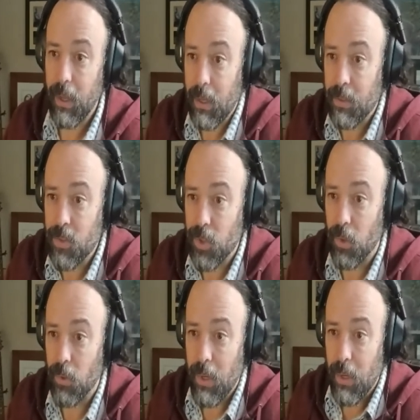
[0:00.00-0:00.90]
And
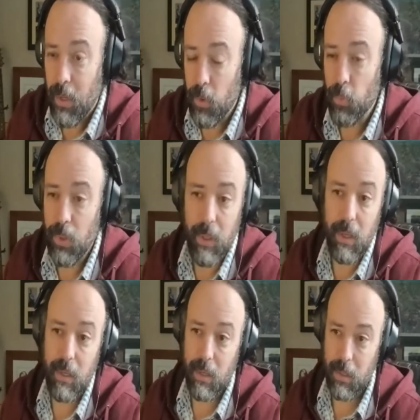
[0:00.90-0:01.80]
so it
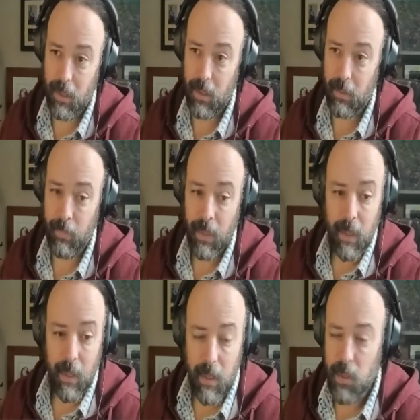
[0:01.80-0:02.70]
really
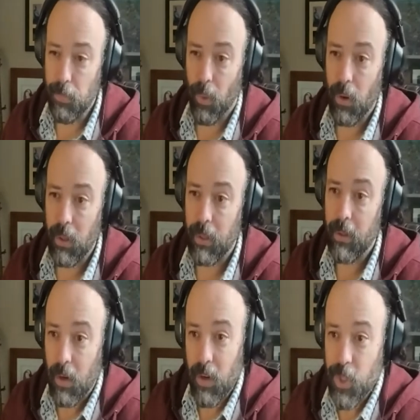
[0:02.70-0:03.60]
is upon
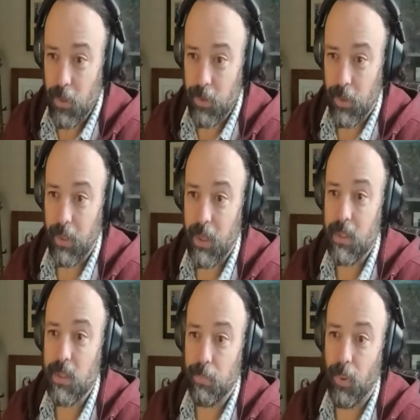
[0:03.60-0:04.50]
our children. It is
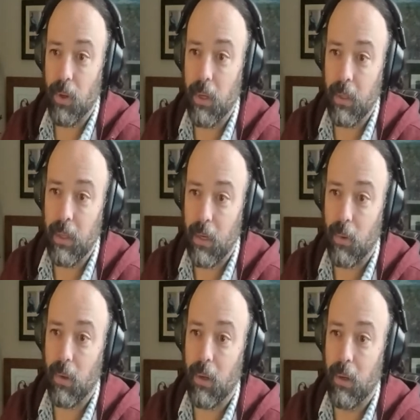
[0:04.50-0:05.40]
upon
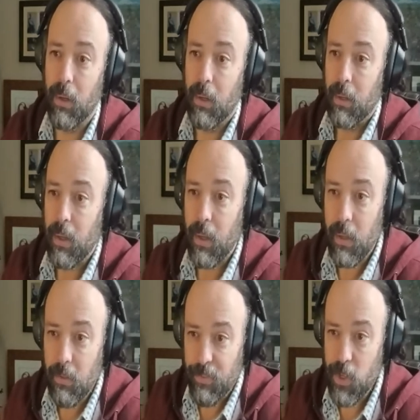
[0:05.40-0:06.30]
our
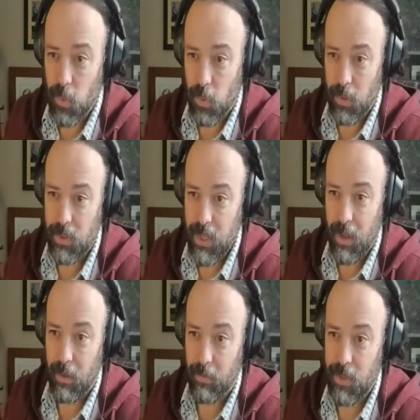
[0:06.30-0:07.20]
individual
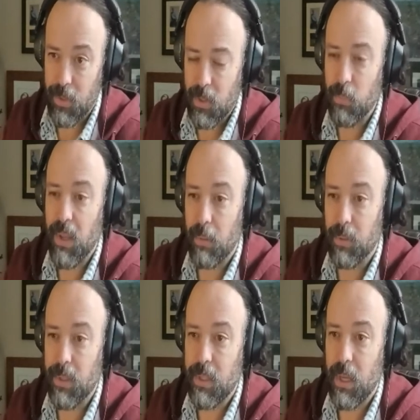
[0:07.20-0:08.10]
selves to be able to
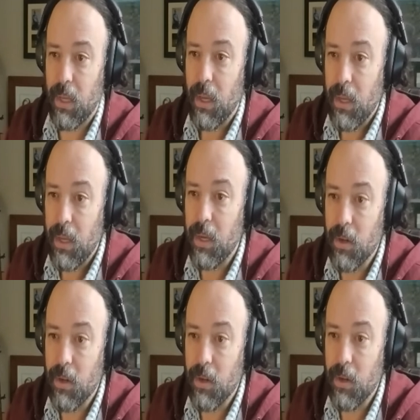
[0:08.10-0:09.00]
say,
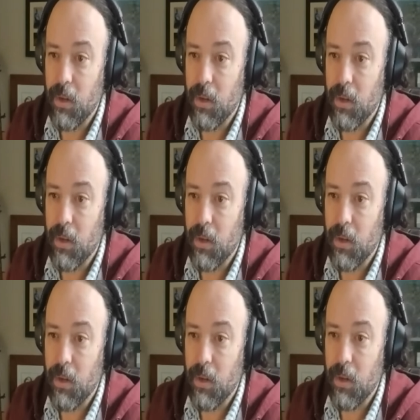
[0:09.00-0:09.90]
here's how
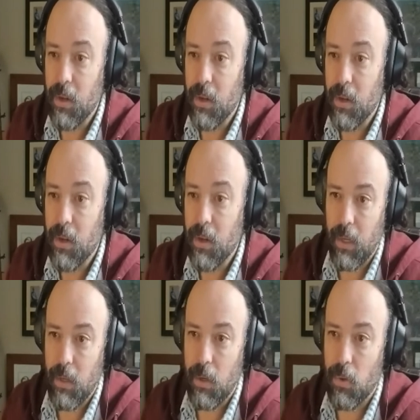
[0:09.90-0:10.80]
I
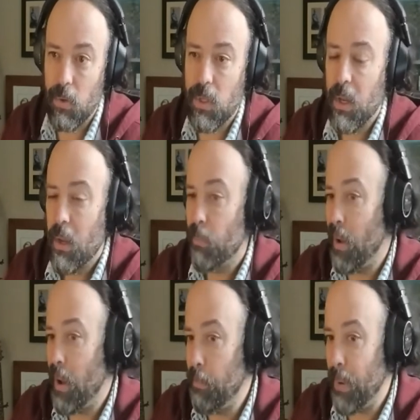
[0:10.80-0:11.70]
can use
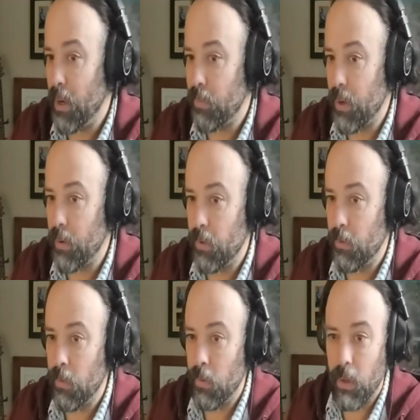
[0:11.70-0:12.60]
my background
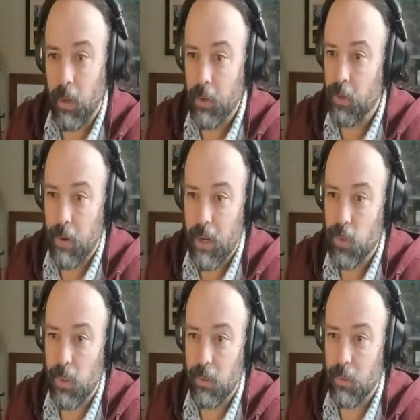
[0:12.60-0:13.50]
in an
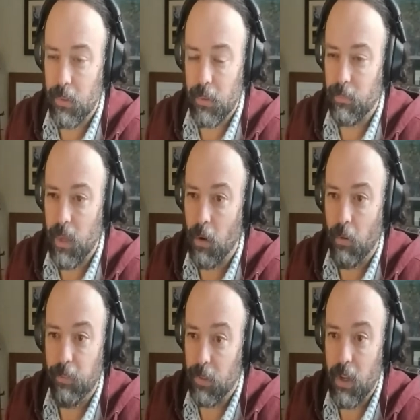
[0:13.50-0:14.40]
undergraduate, you know,
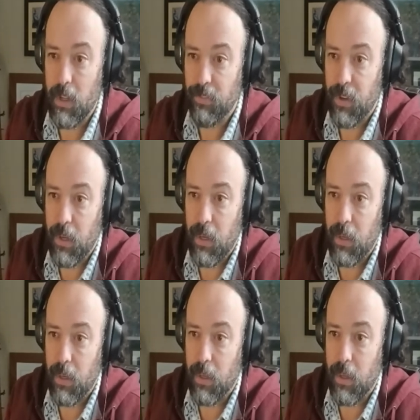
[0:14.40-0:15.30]
philosophy
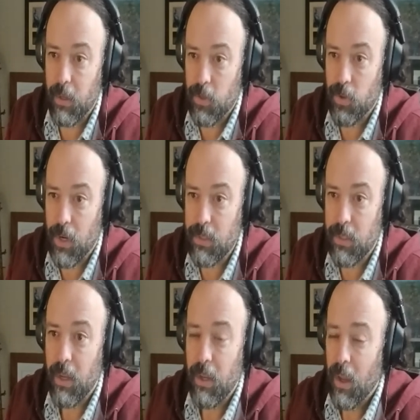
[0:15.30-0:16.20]

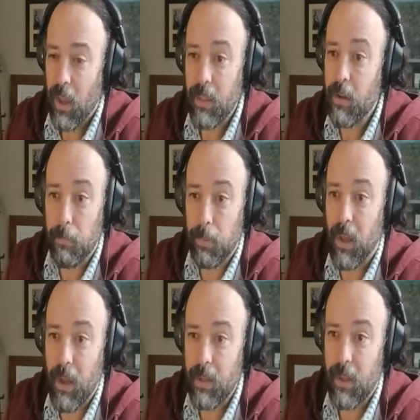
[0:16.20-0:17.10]
interest, and then
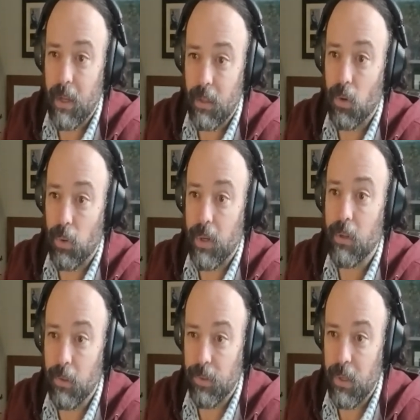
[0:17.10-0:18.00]
apply that
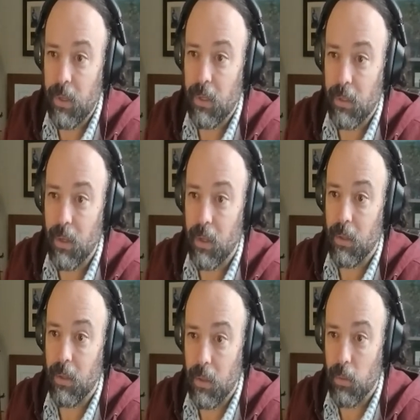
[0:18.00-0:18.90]
critical thinking
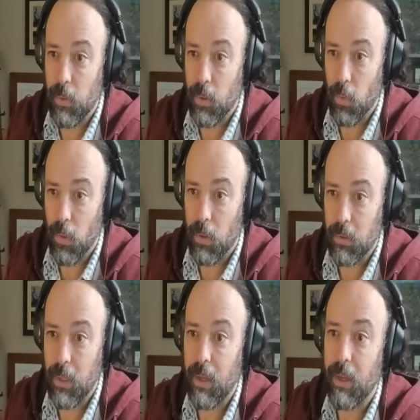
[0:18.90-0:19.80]
in the real world,
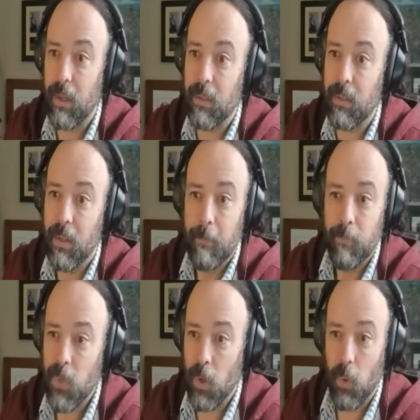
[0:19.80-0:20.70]
and
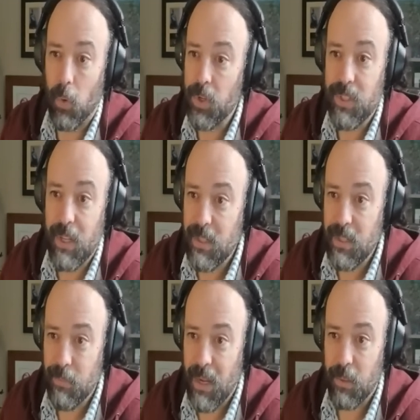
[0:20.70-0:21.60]
you know, or studies
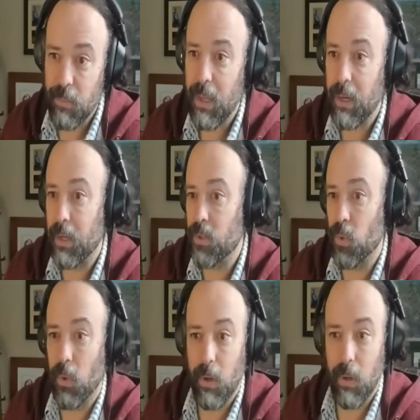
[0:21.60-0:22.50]
in mathematics,
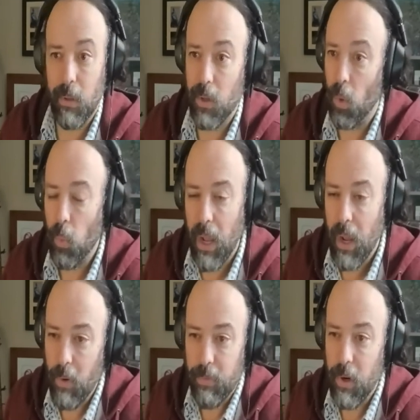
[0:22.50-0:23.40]
or you know,
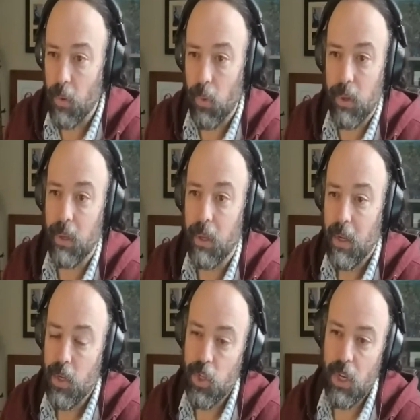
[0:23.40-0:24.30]
however I want to
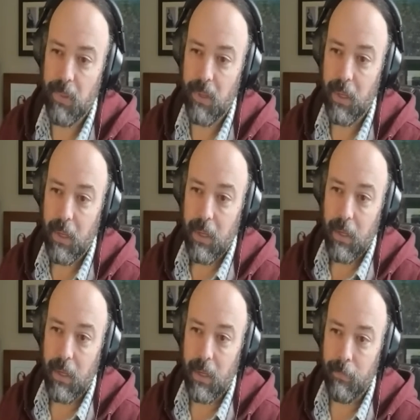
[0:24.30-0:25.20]
shape it.
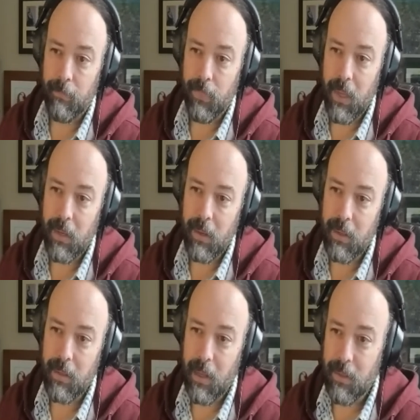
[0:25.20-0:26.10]
And
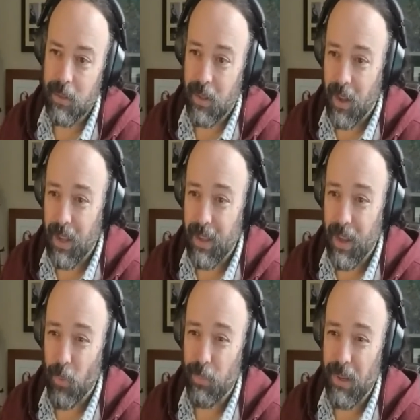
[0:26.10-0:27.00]
to deny that
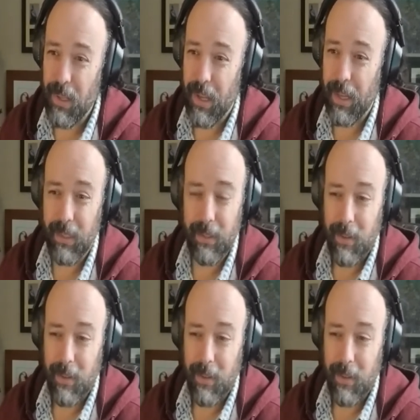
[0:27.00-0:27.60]
would be like,